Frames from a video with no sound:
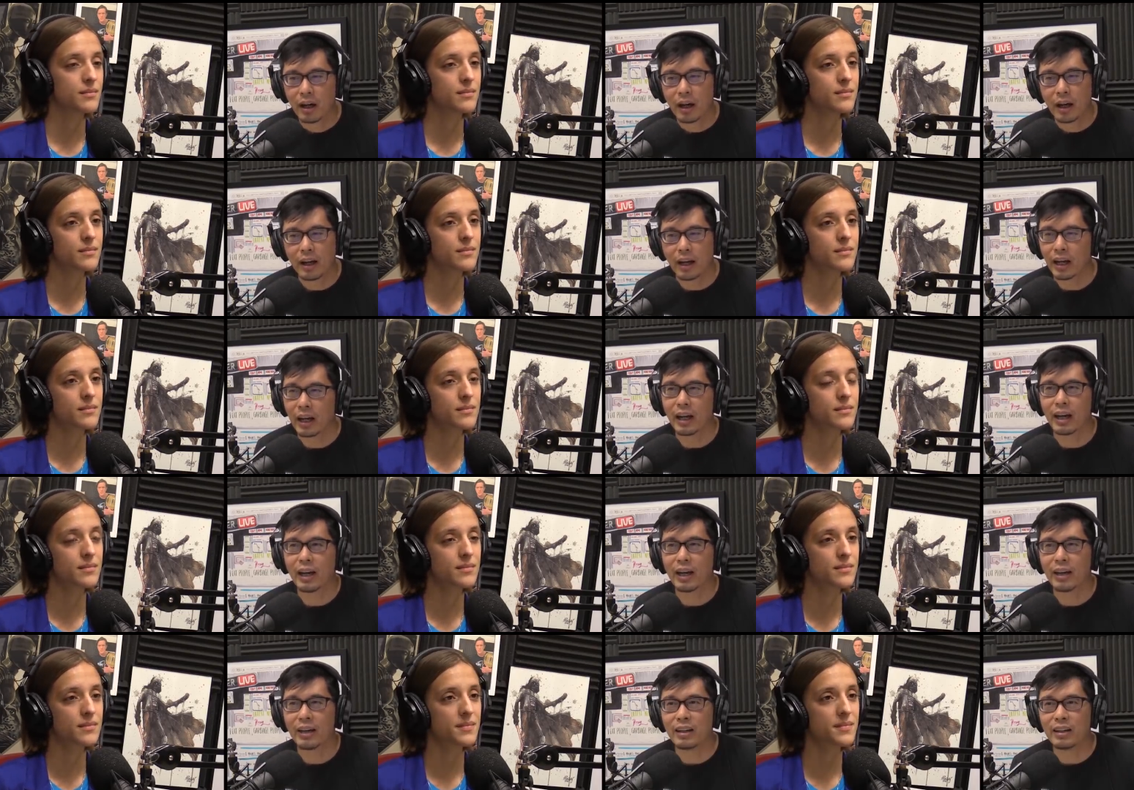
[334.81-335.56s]

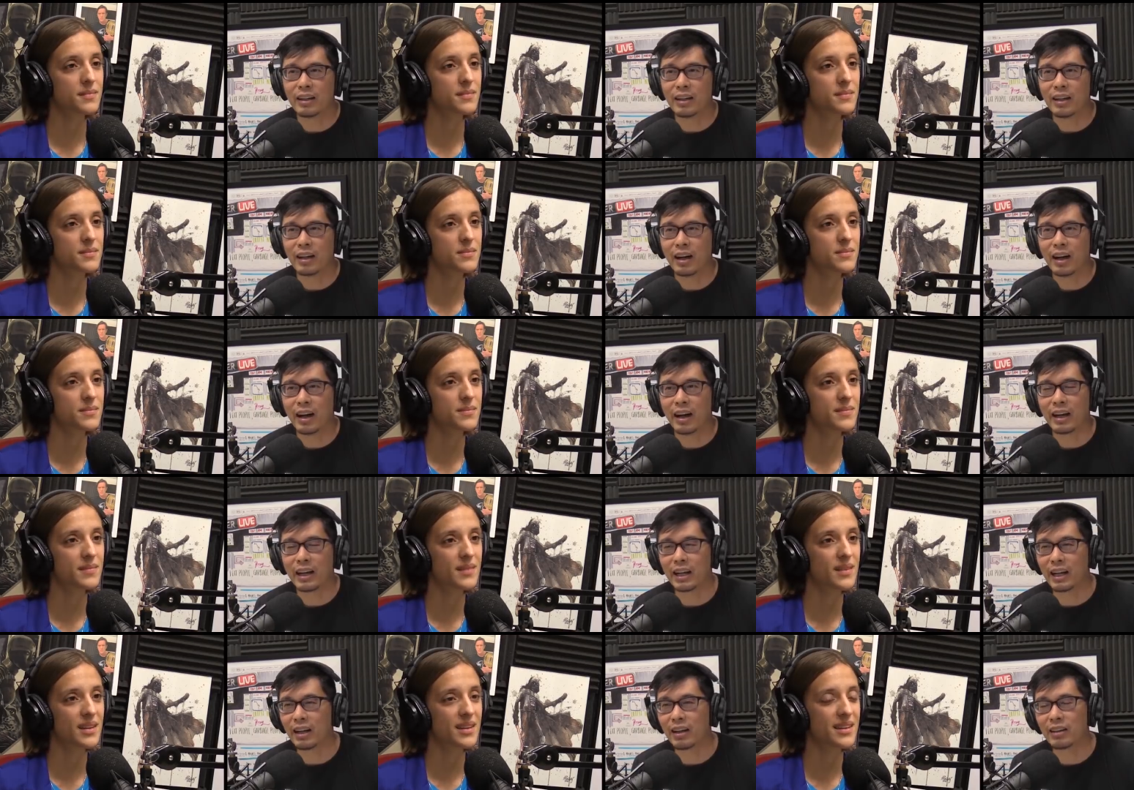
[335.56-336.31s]
Speaker 1: and
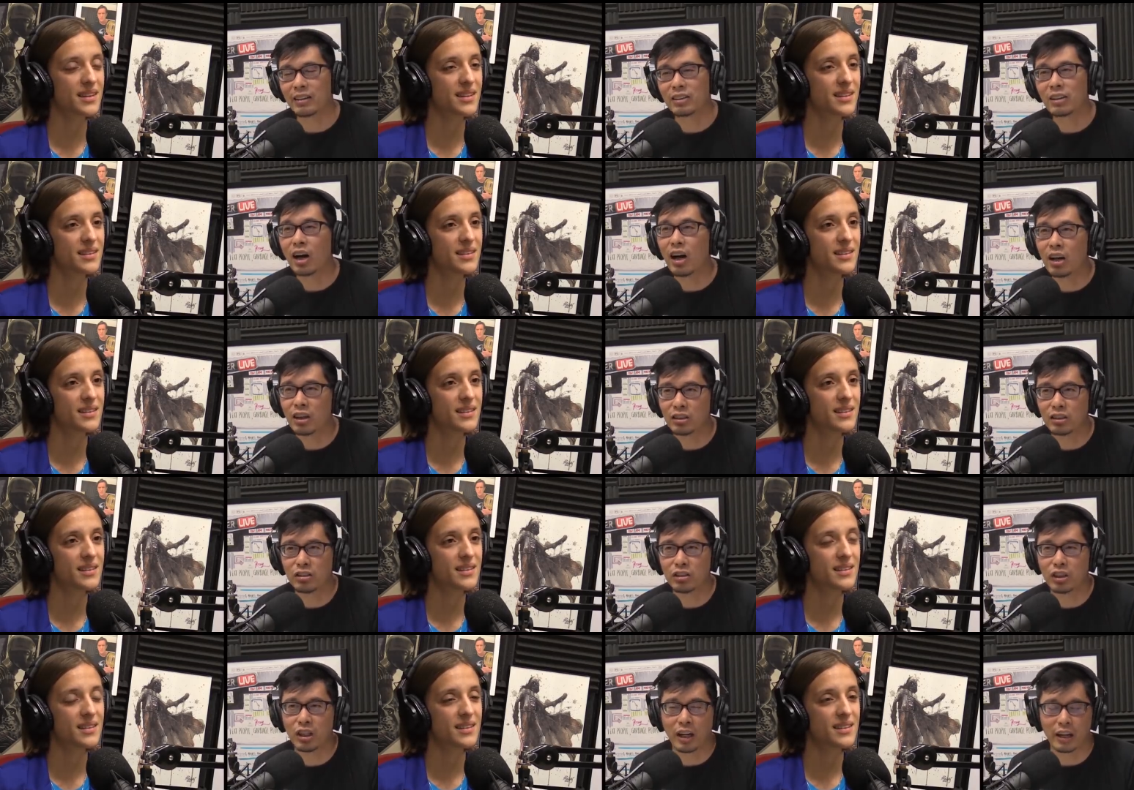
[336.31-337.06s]
I get tons
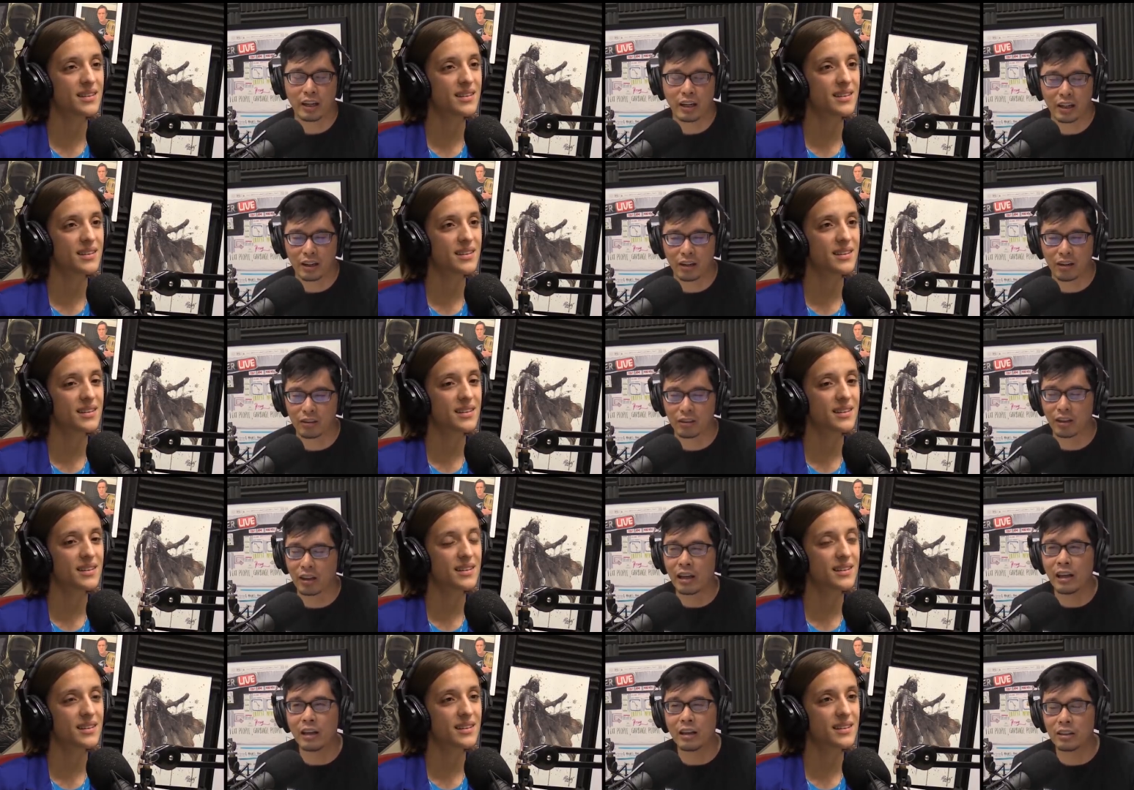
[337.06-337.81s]
of shit. I get called
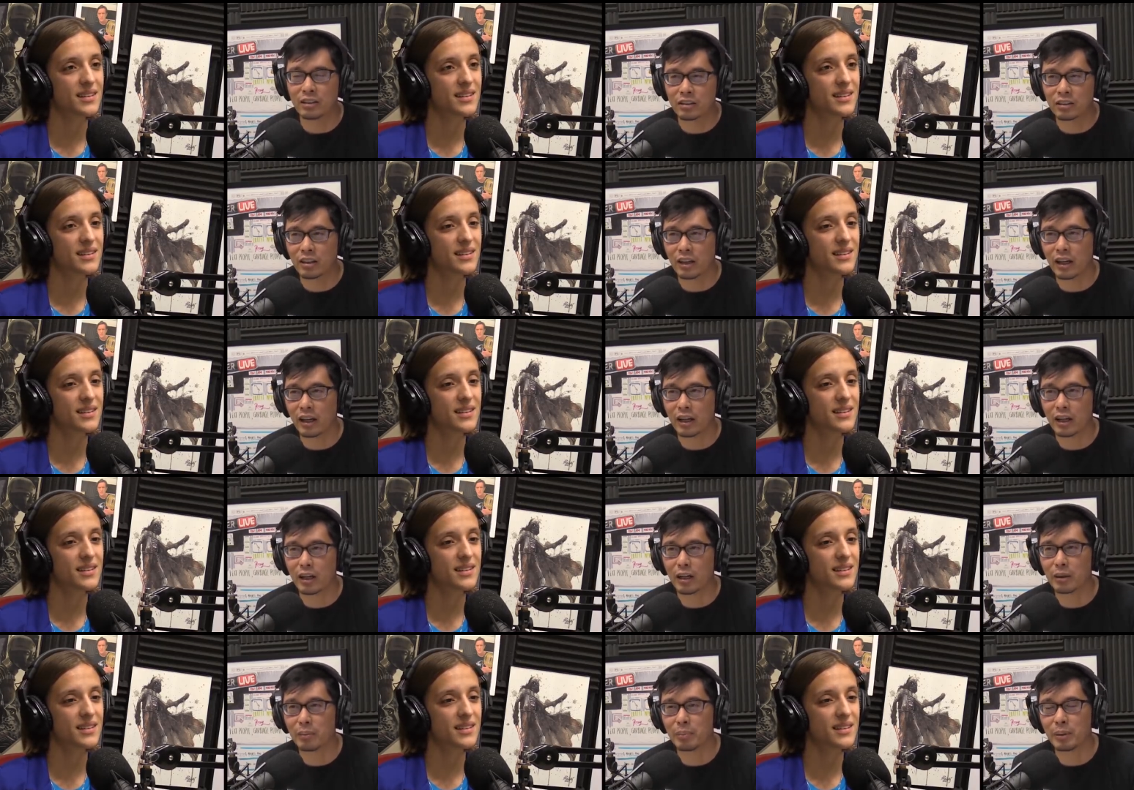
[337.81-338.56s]
the
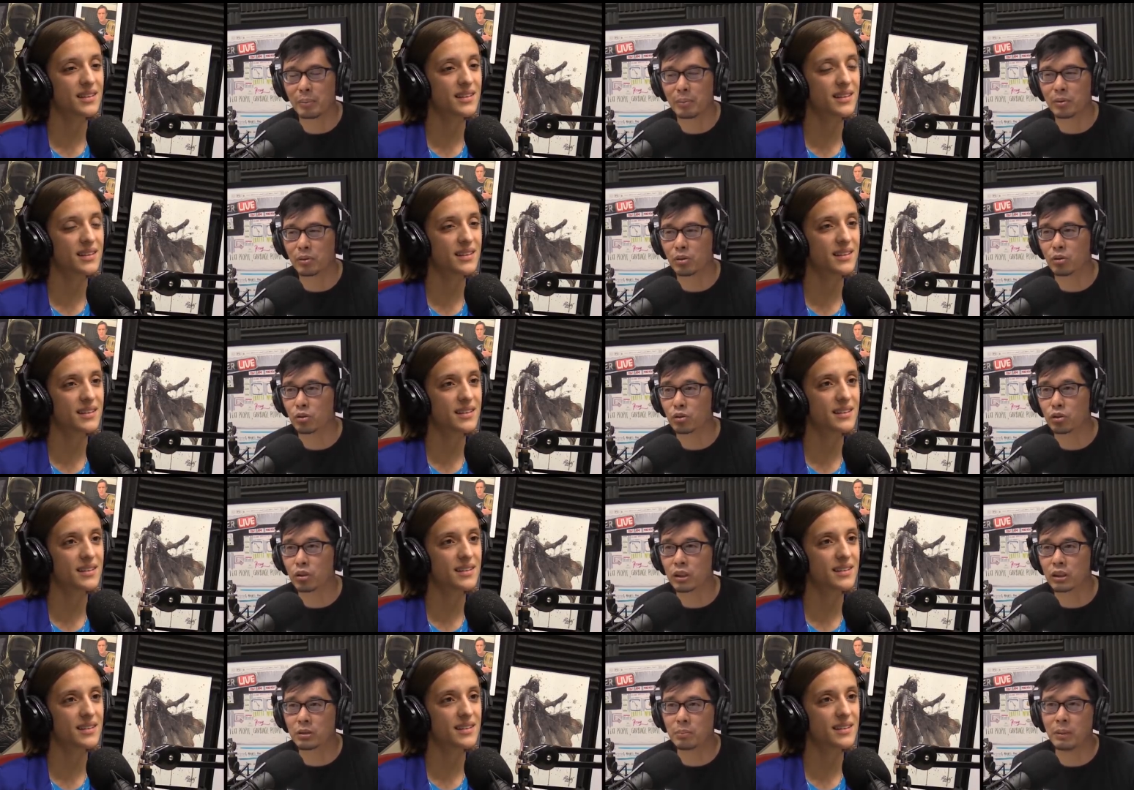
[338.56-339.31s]
Kingslayer. People don't
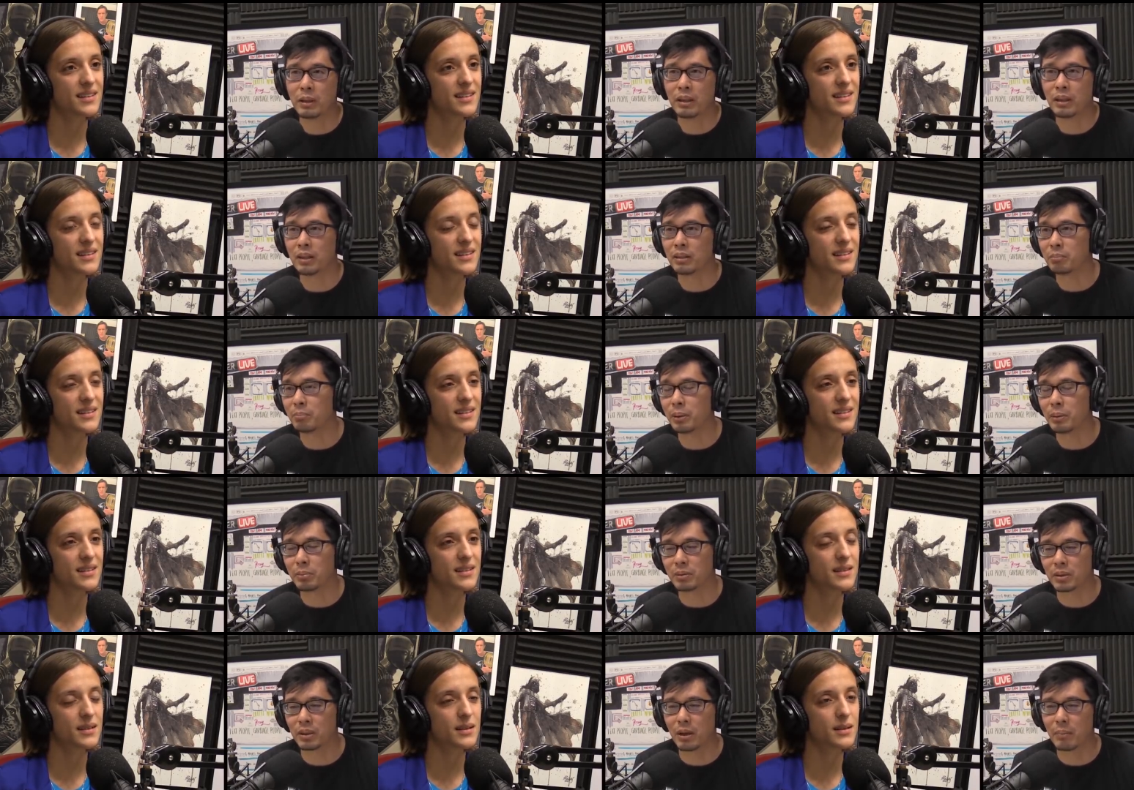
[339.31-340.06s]
trust me. They,
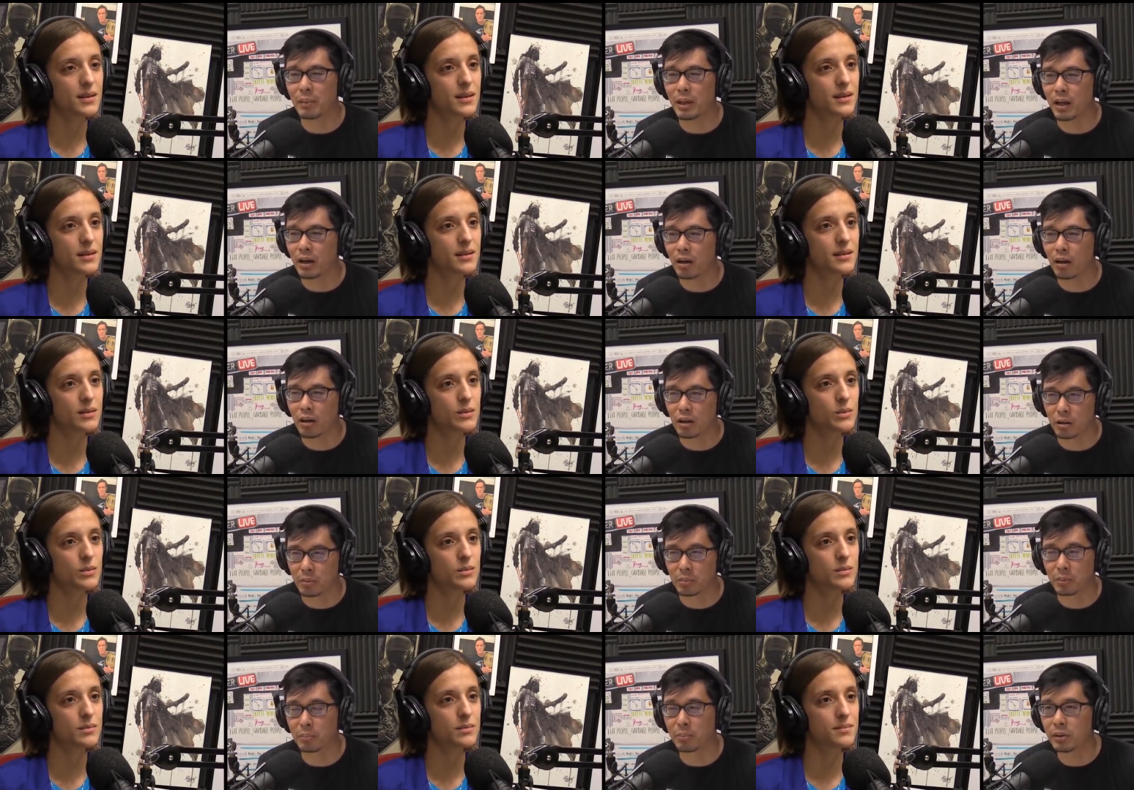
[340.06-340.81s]
people say I'm not an
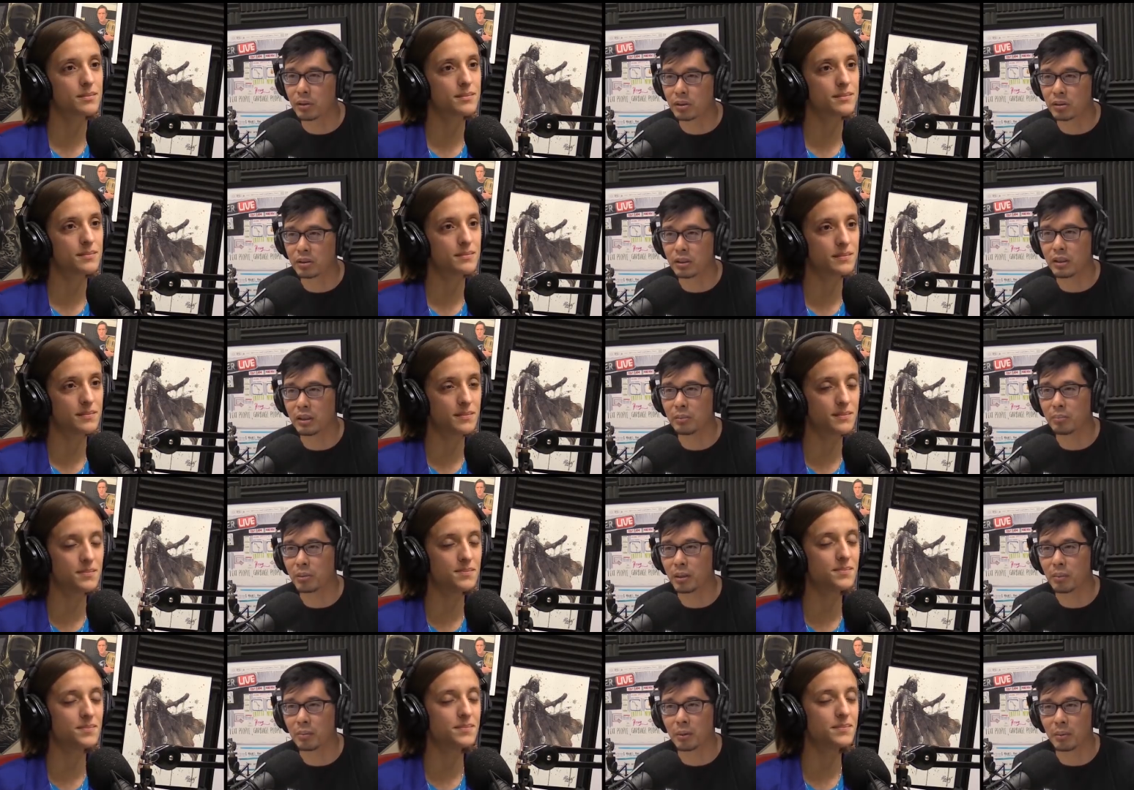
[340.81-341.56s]
honorable person. Mm -hmm.
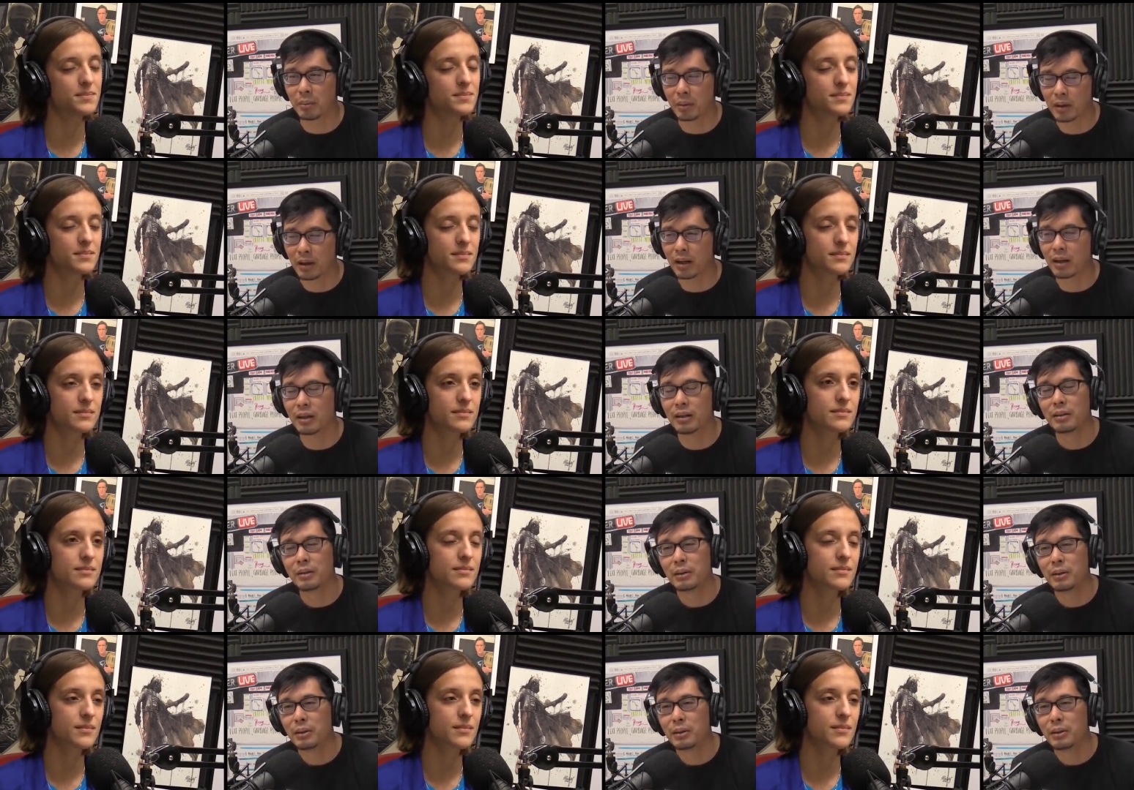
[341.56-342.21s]
Blah mm-hmm. blah blah.